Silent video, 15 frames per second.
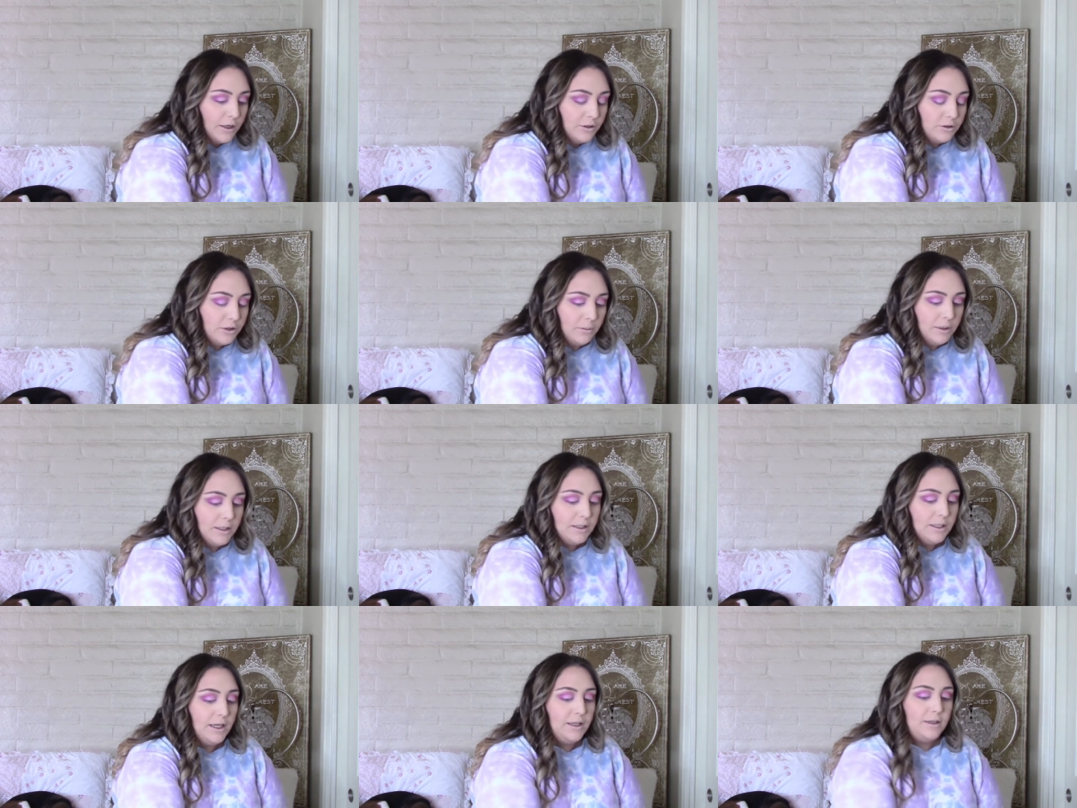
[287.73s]
So I'm going
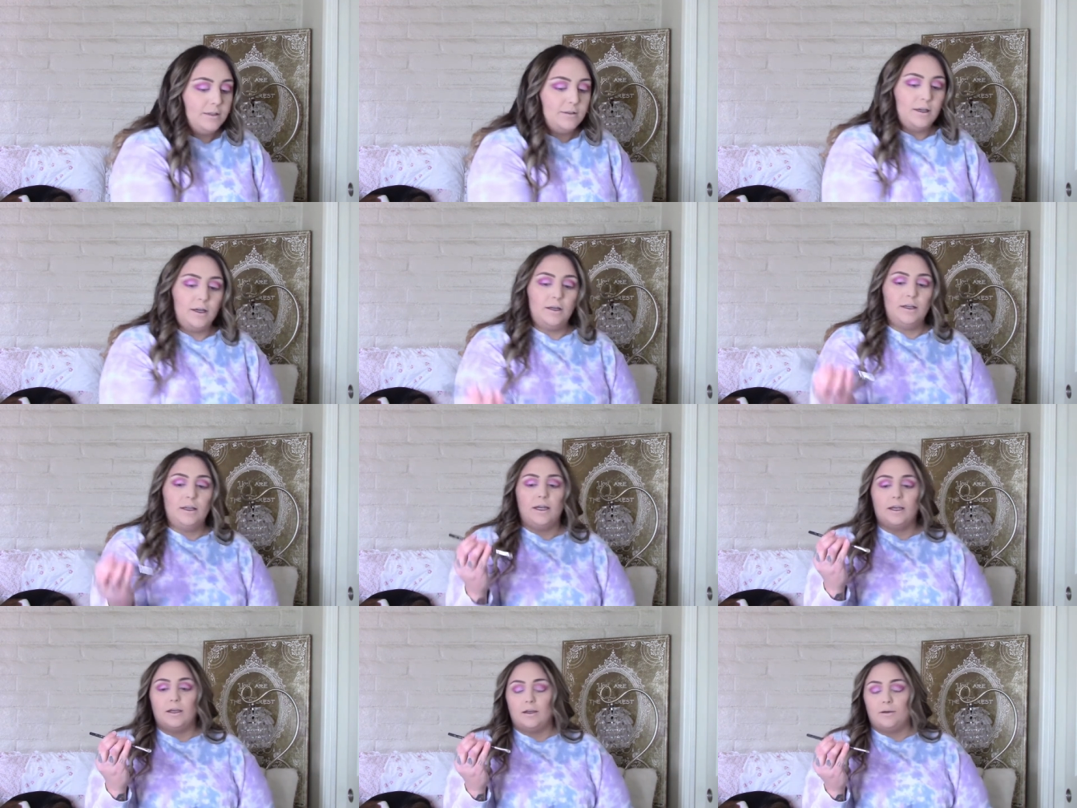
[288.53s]
to take this kind of
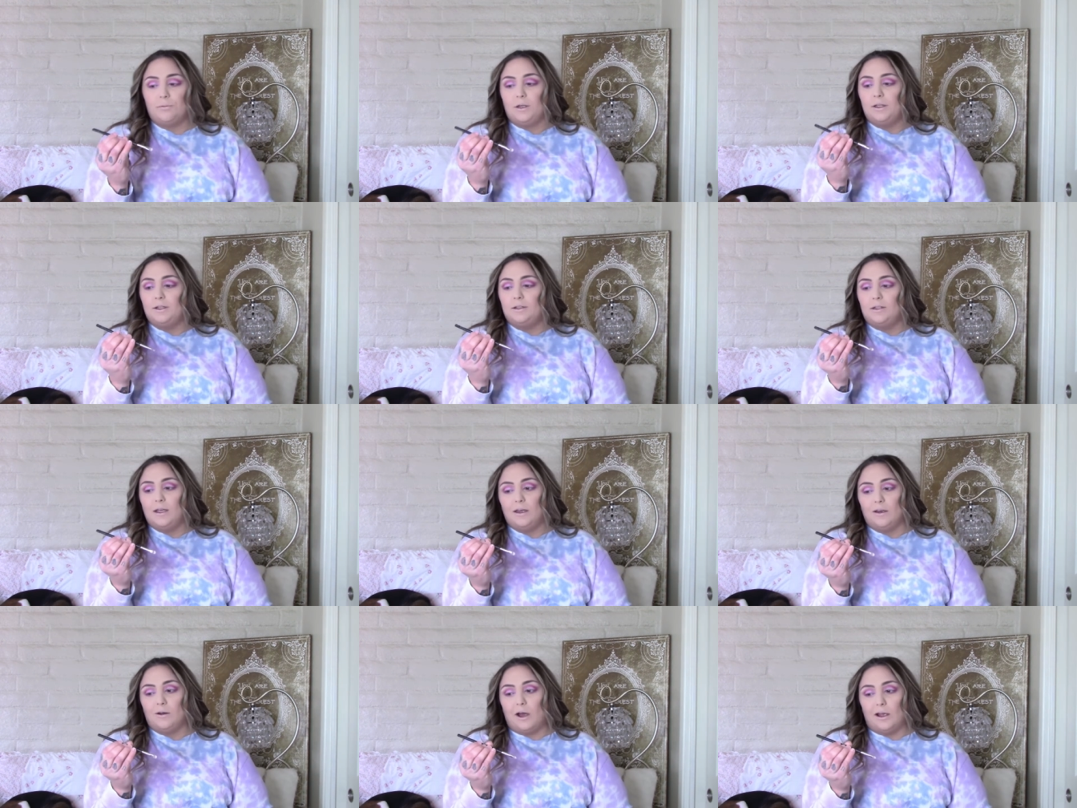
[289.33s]
like, I think it's like
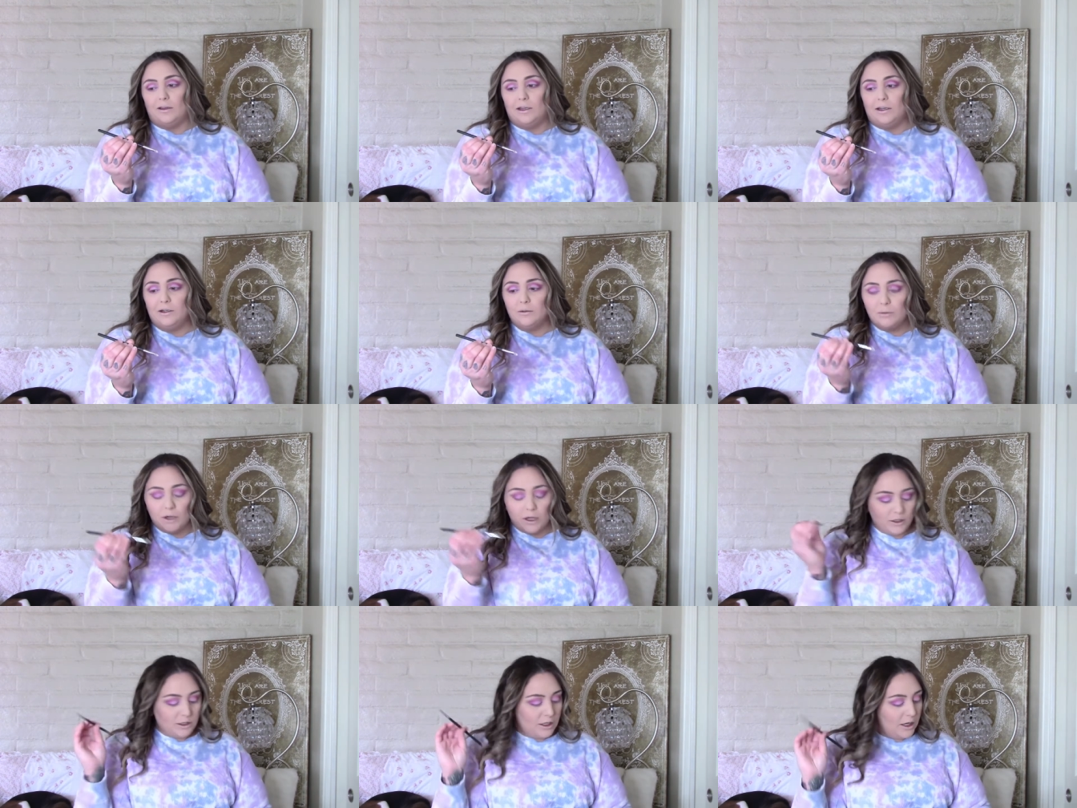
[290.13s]
an eyeliner
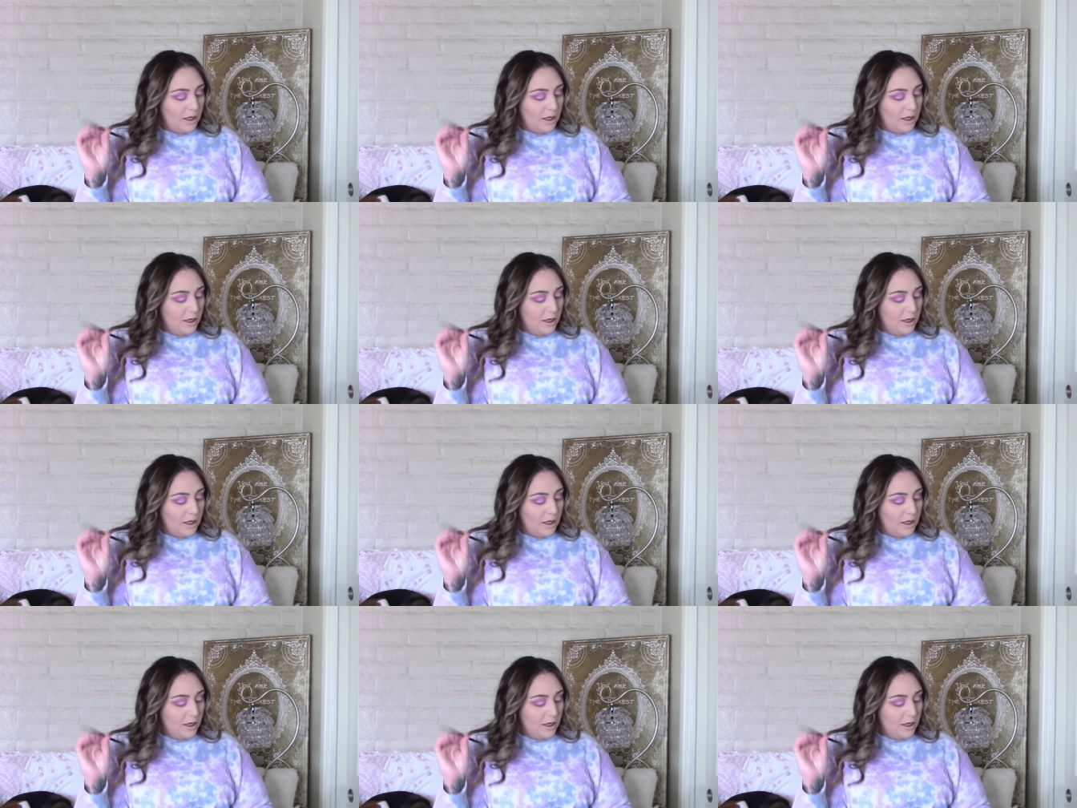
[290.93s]
brush,